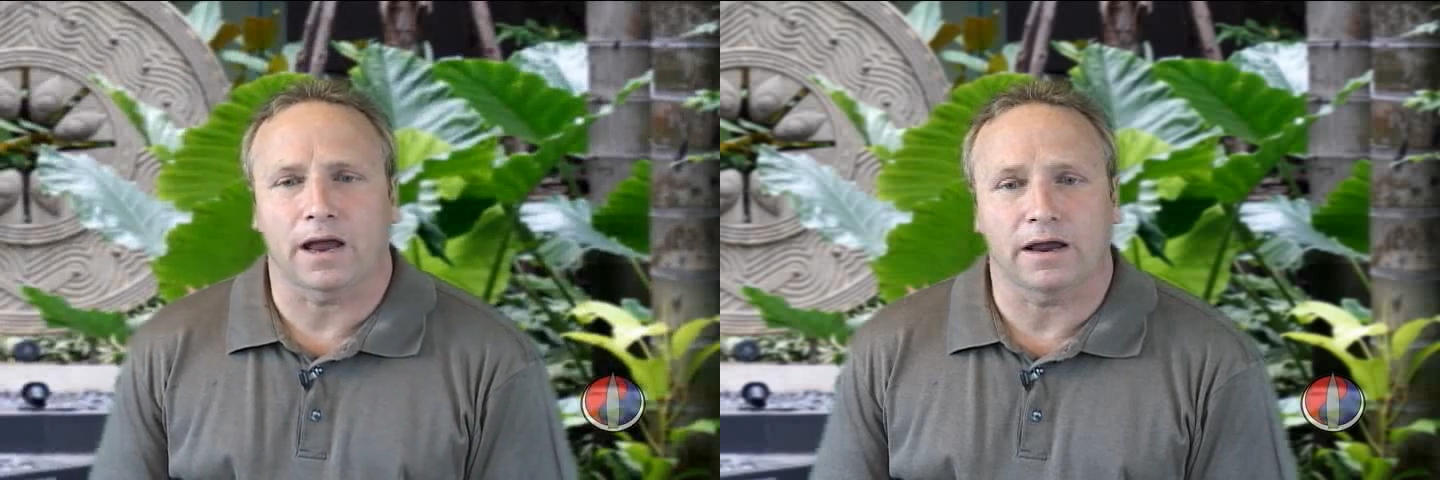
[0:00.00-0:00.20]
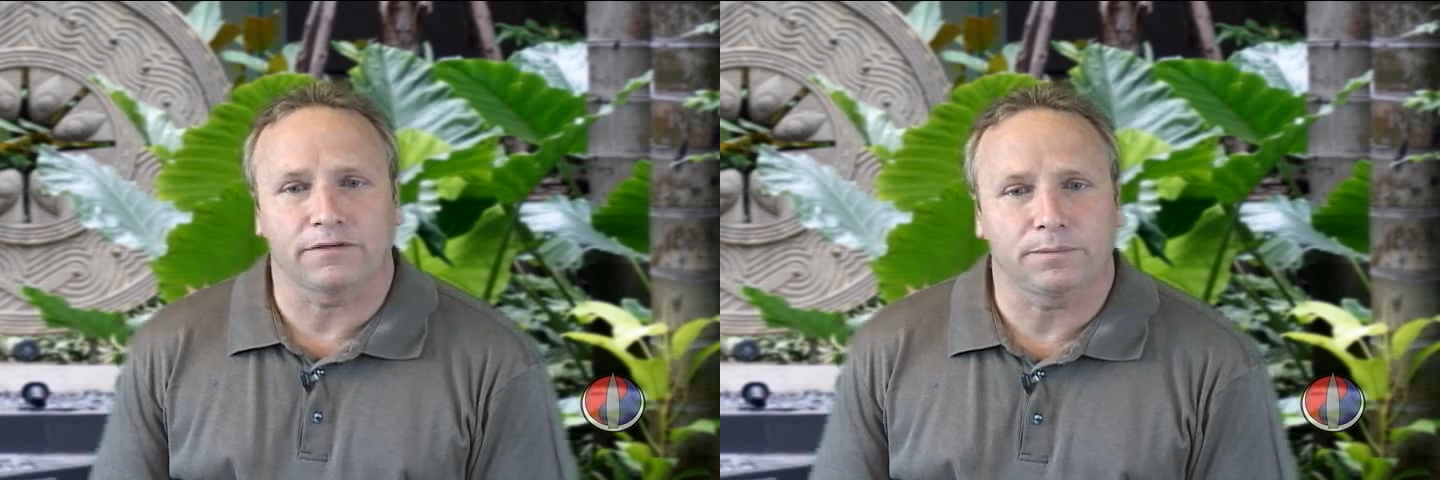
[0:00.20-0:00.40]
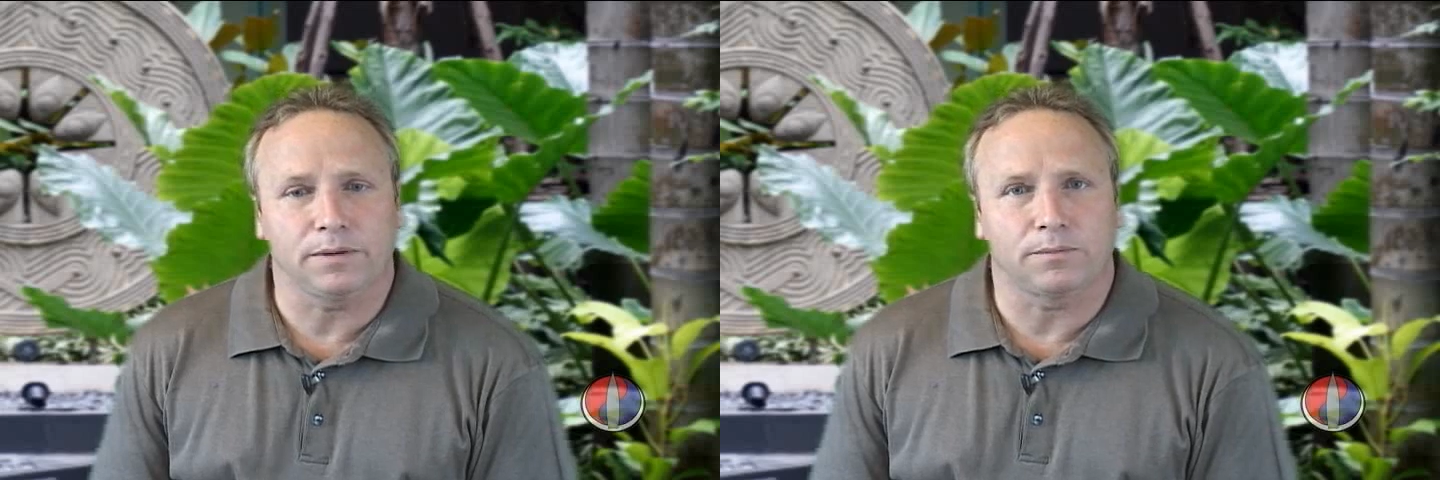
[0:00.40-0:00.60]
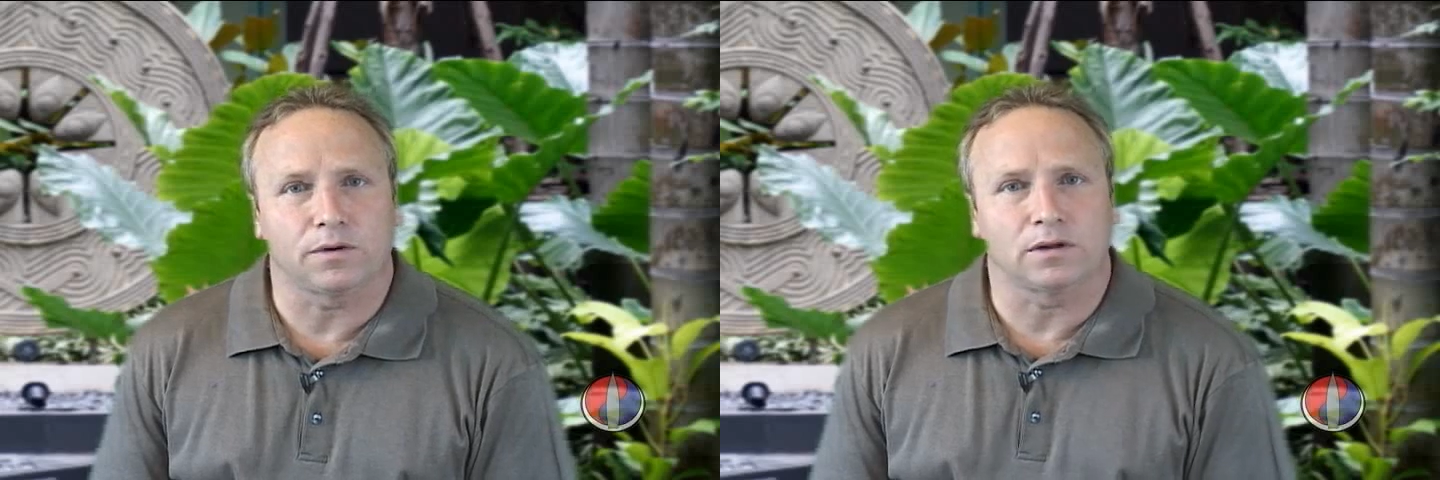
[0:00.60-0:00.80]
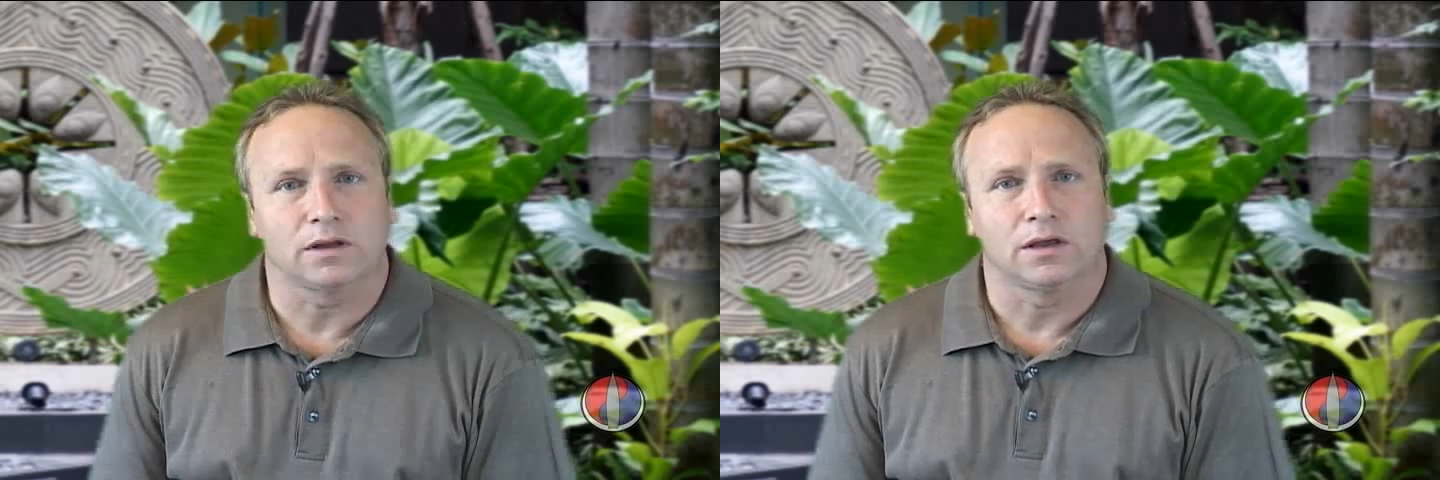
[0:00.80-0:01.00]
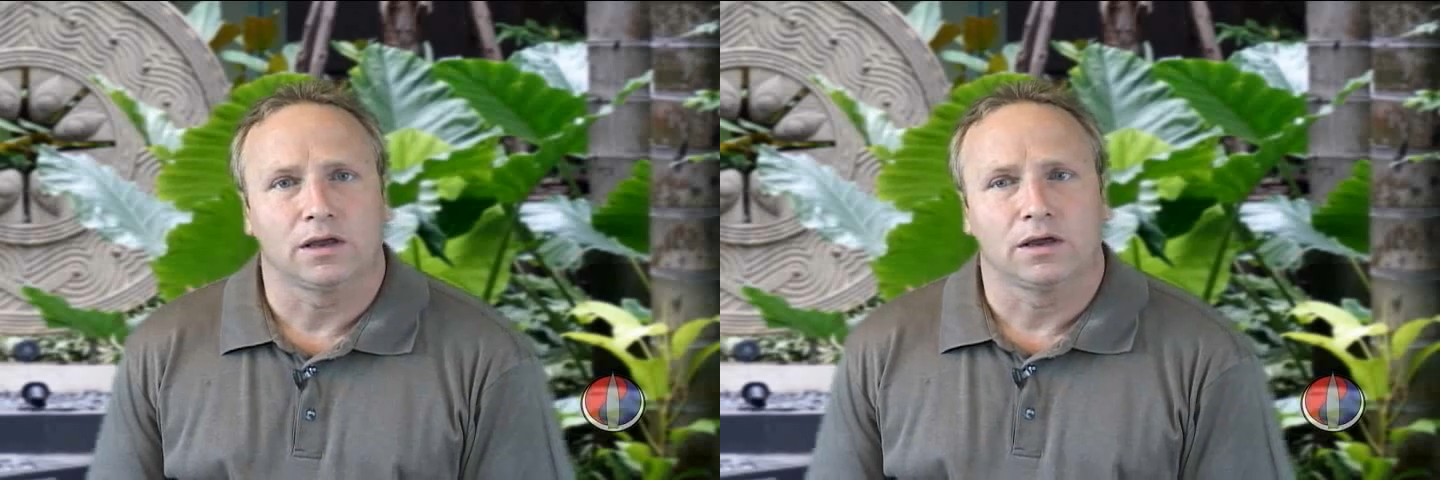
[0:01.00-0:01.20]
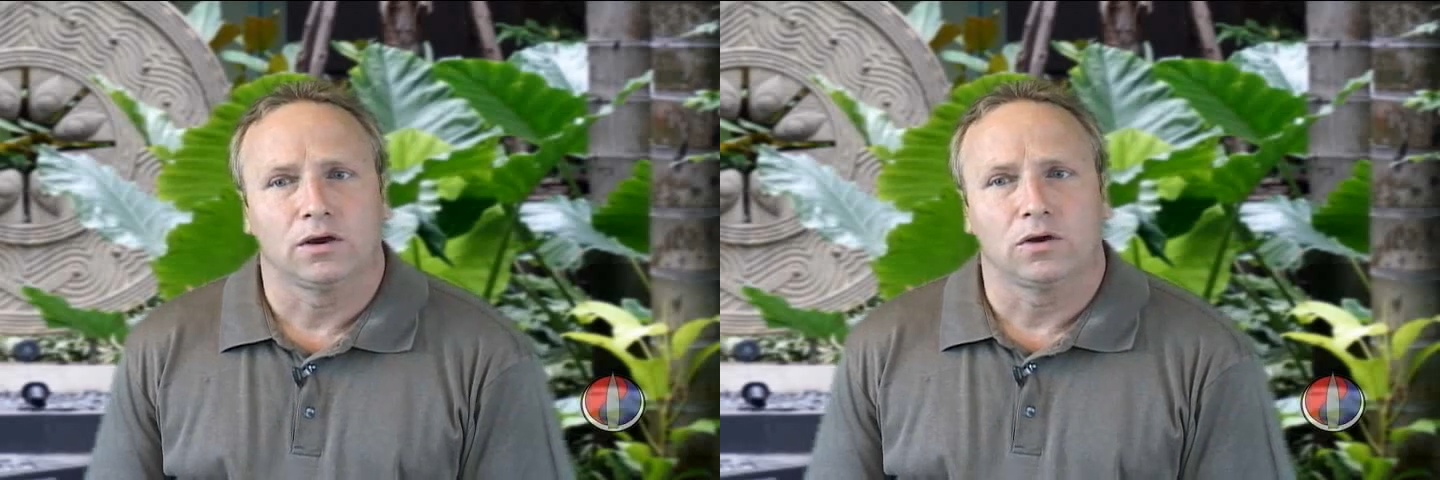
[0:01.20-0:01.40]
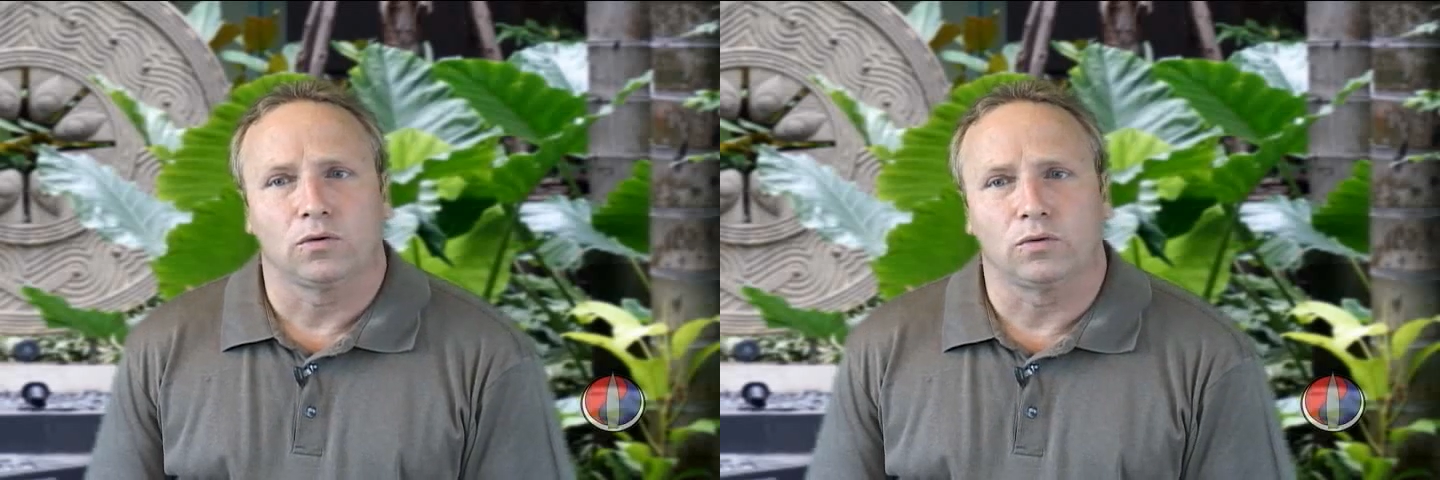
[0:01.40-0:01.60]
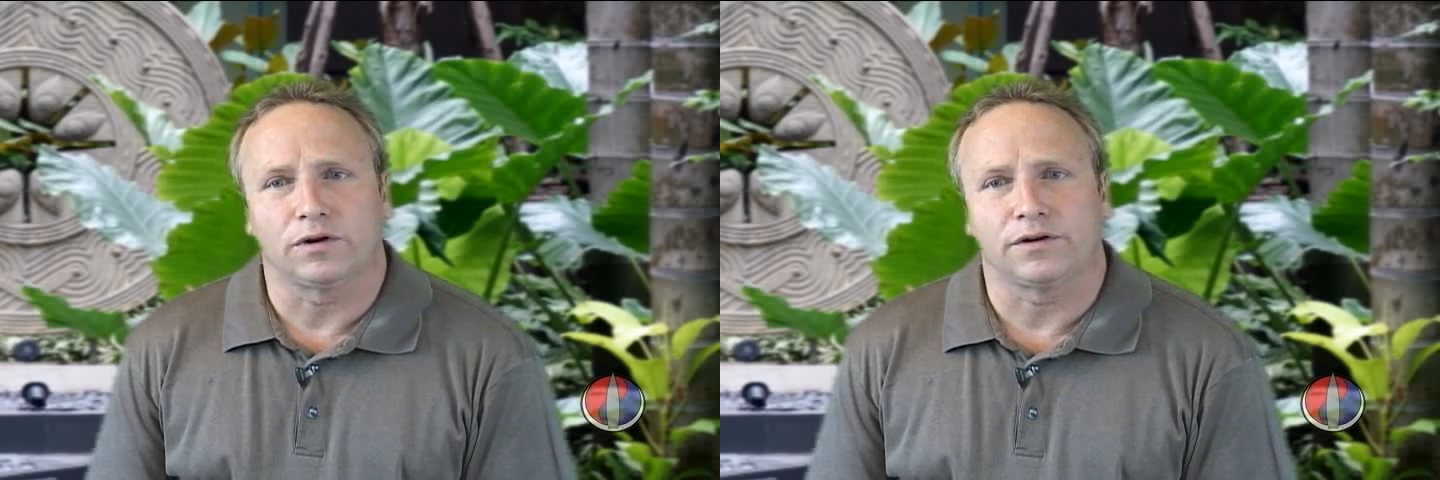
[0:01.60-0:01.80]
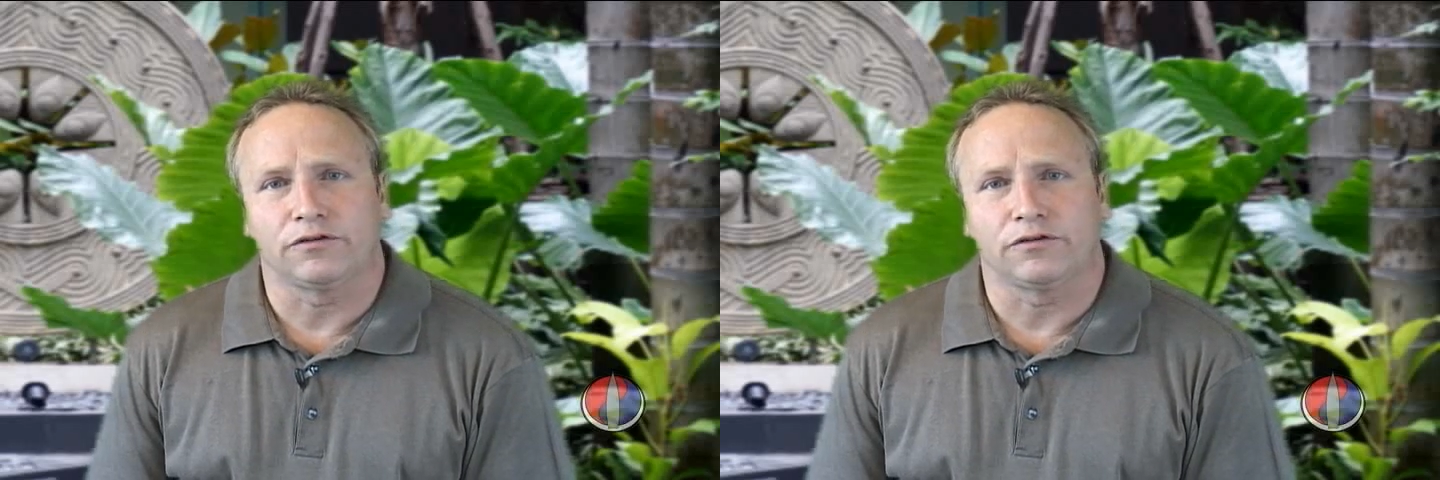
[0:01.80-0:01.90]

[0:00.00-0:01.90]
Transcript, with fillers: as people, we're